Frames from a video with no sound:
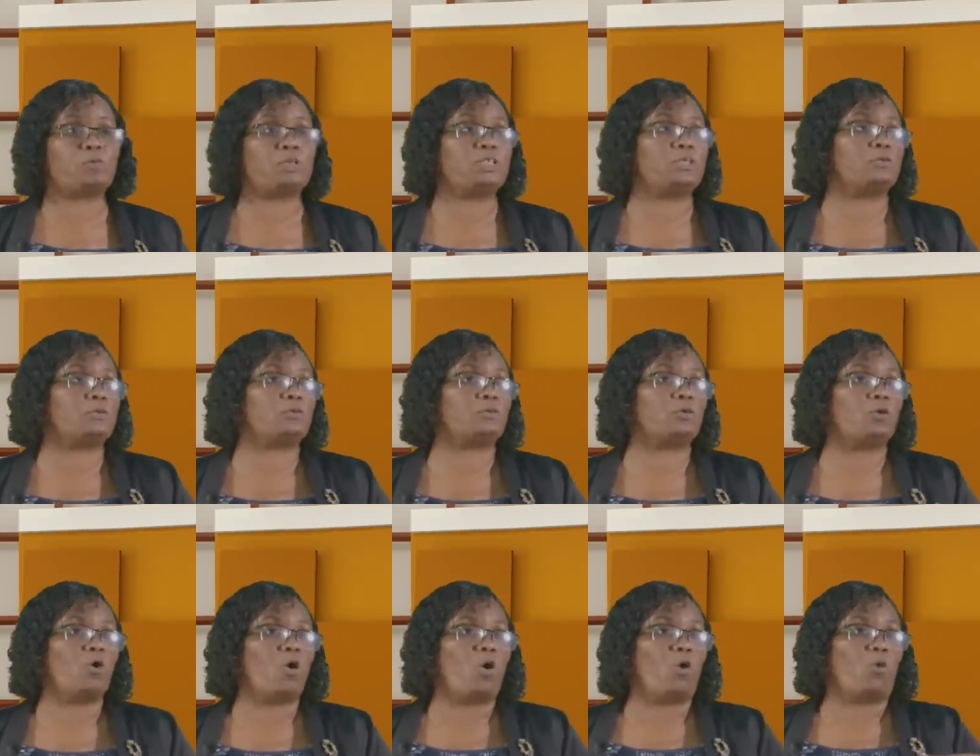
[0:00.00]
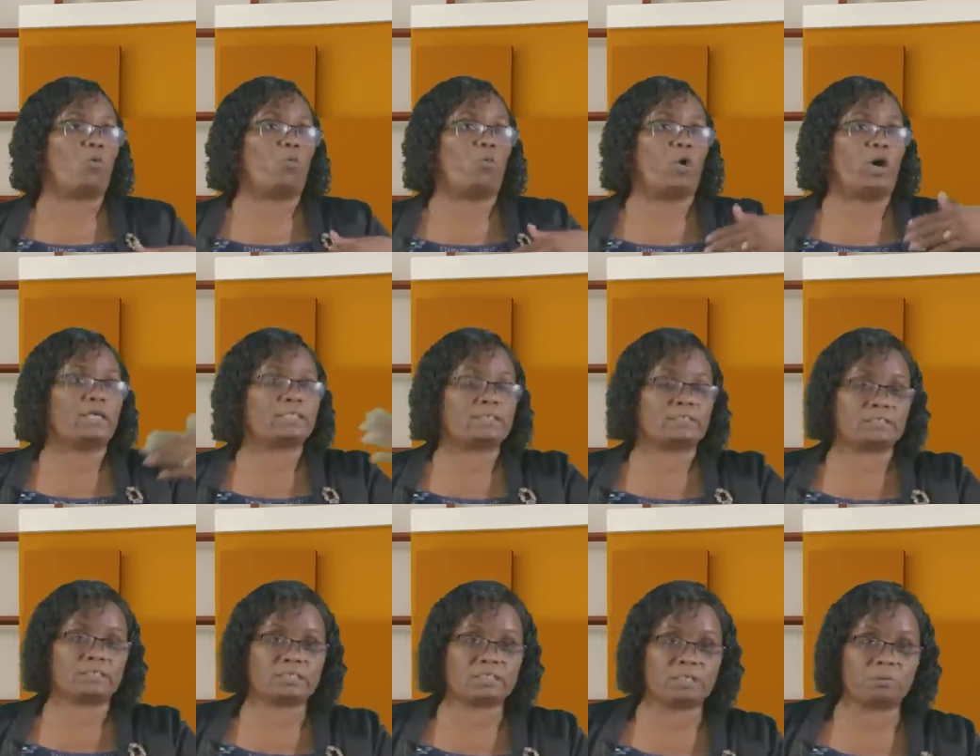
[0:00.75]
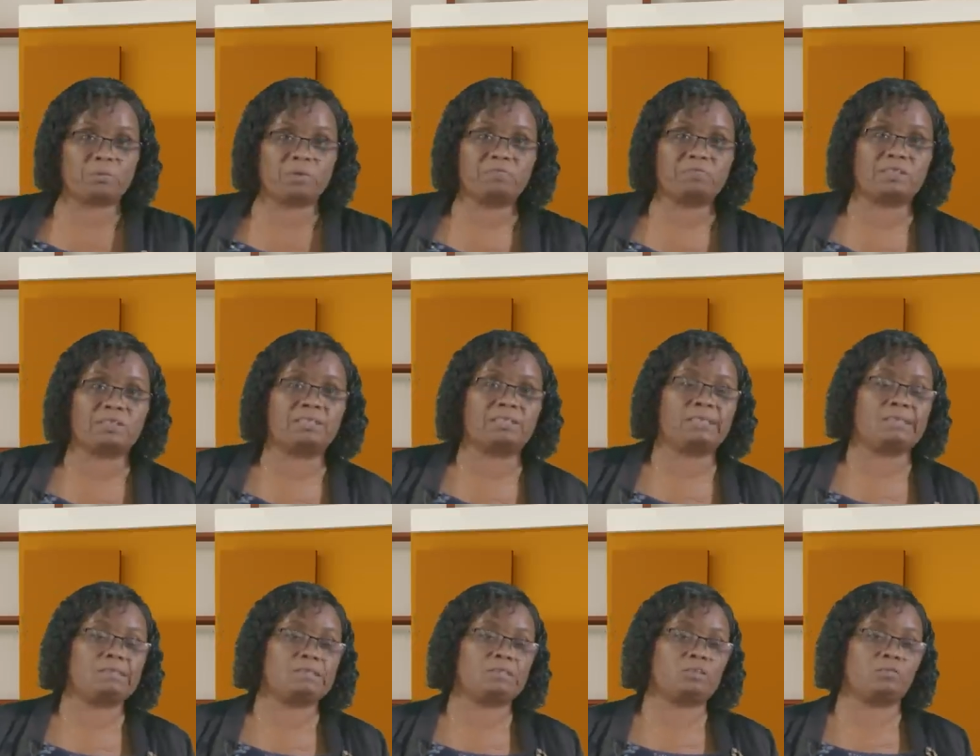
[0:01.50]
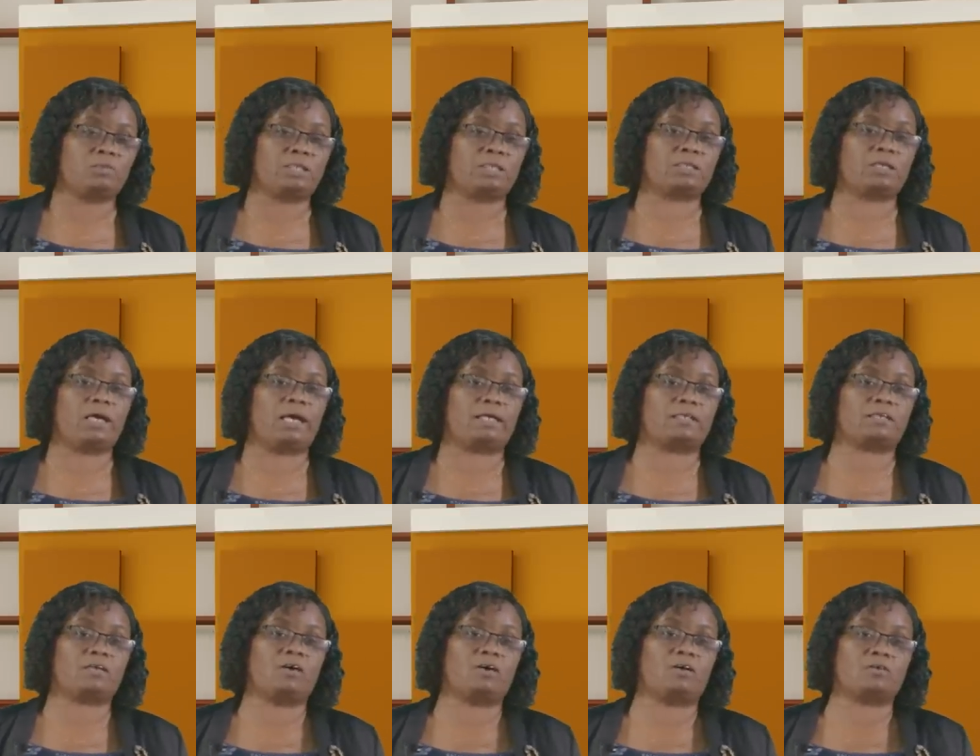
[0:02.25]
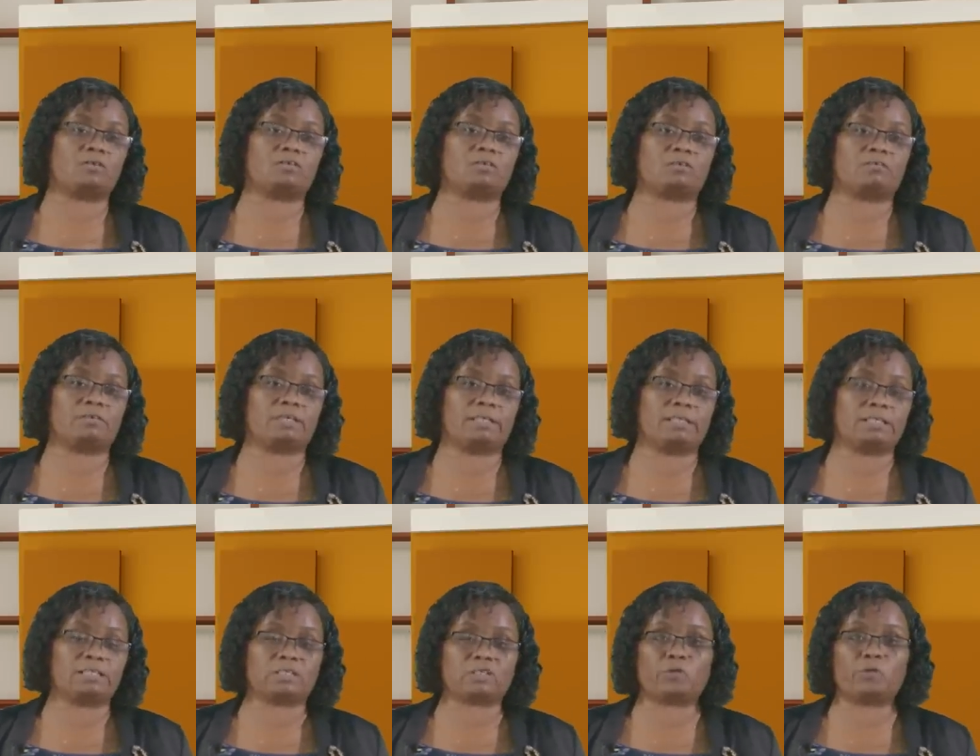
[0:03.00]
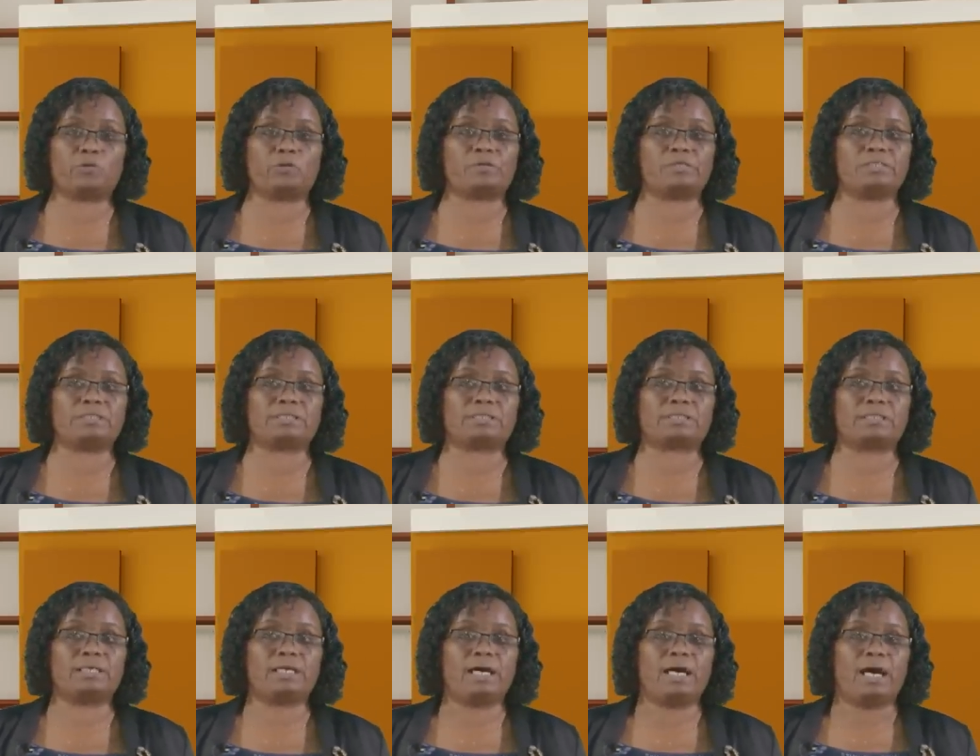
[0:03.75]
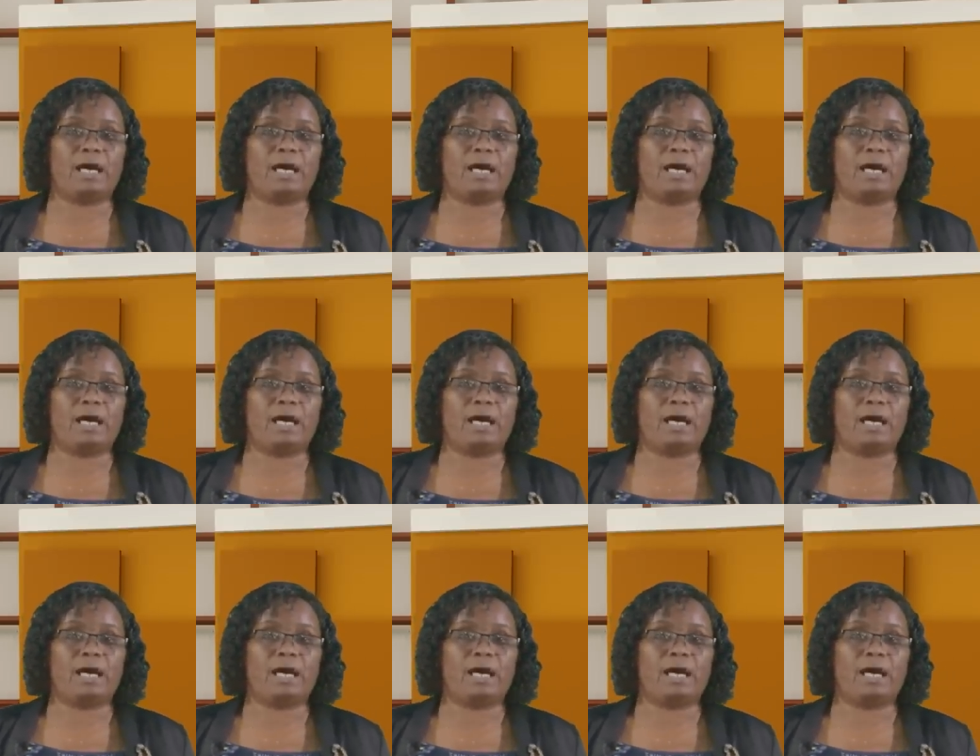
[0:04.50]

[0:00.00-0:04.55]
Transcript: We know what are some of the things you will encounter in this course.